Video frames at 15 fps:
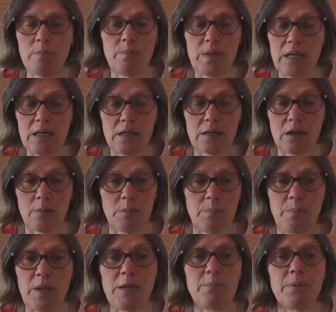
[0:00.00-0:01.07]

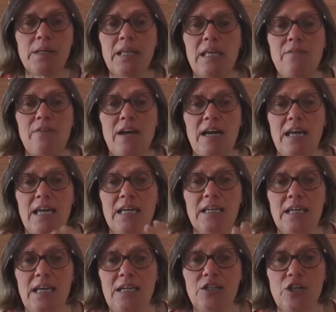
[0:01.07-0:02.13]
big believer in
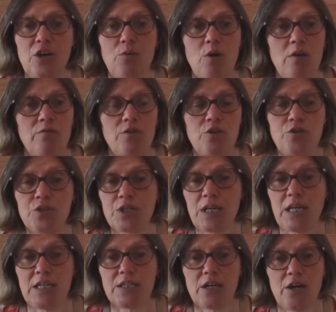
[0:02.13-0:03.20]
keto. I've used
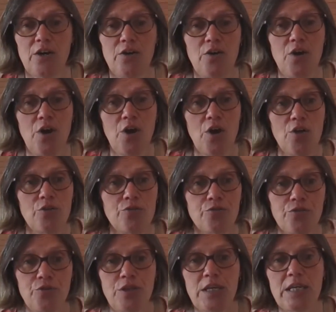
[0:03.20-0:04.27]
keto
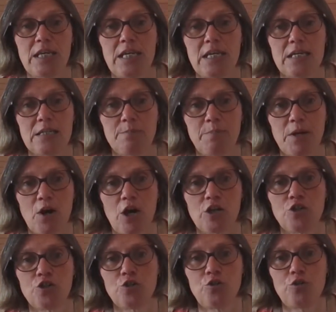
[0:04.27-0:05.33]
through the years, but I
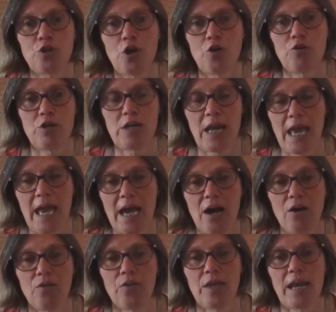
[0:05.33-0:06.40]
do know
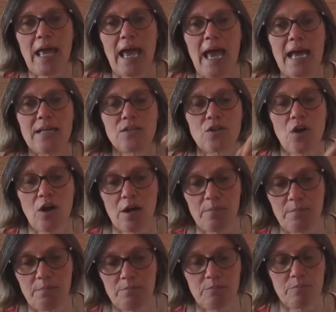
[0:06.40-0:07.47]
now that as
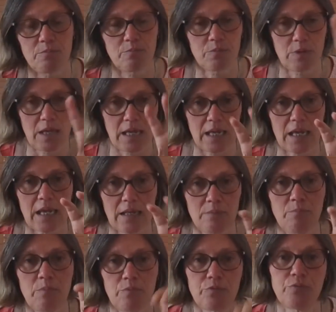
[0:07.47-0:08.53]
I'm
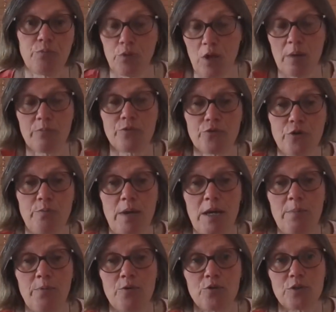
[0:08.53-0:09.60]
through
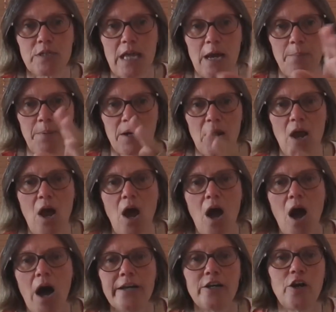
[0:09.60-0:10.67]
menopause now, but
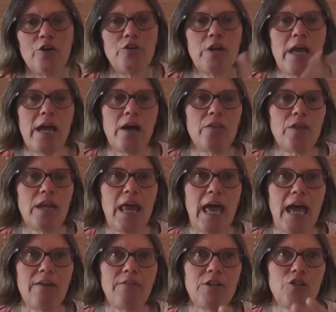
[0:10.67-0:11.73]
I know now that
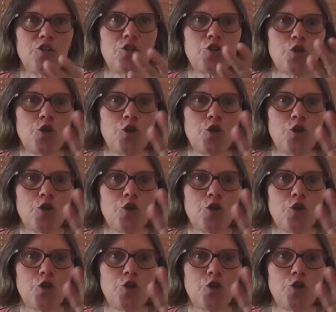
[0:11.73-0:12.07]
having